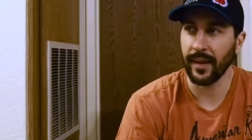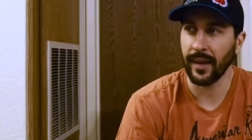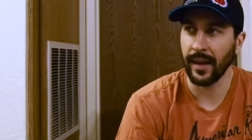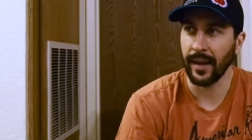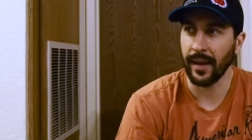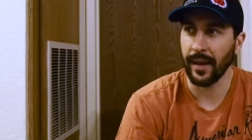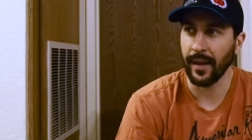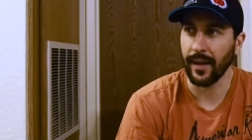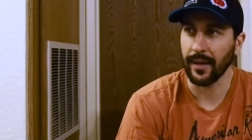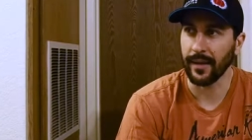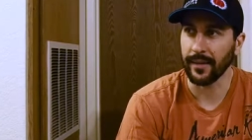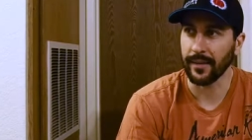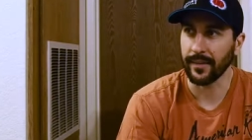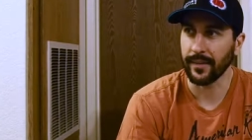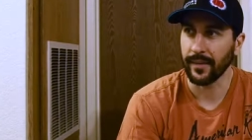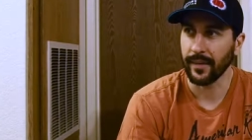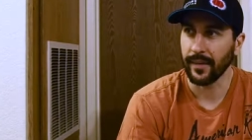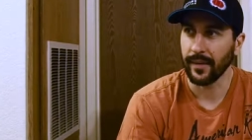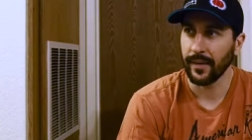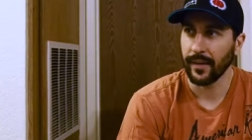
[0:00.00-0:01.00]

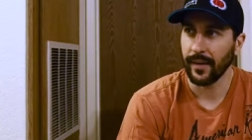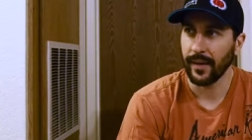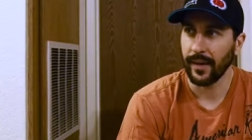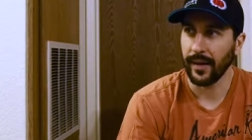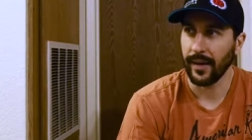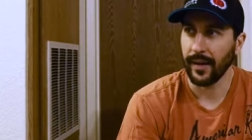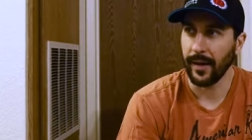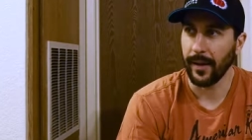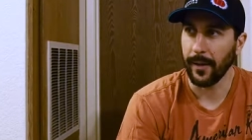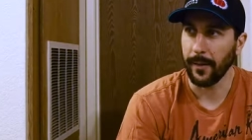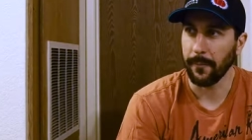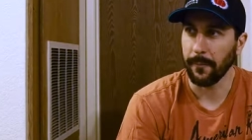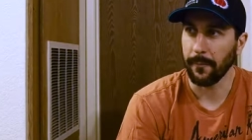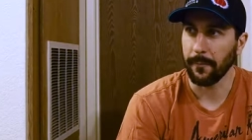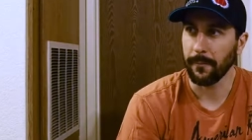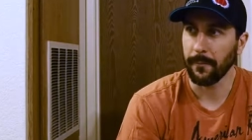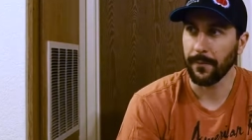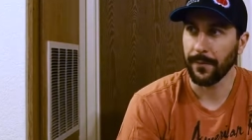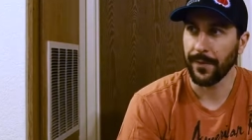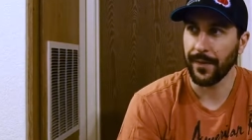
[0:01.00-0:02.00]
and
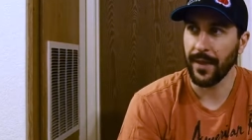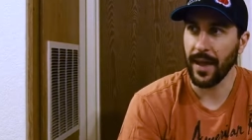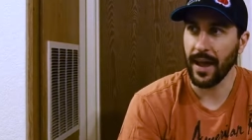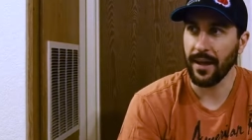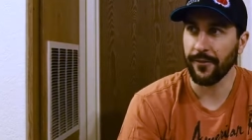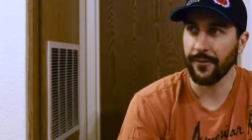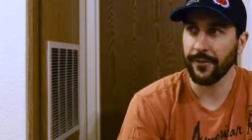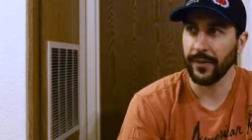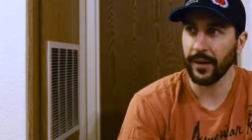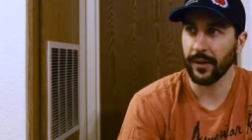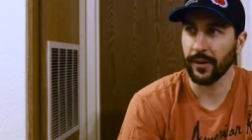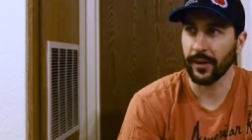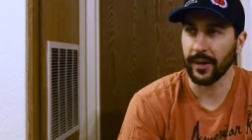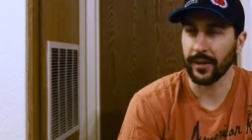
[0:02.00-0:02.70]
that fear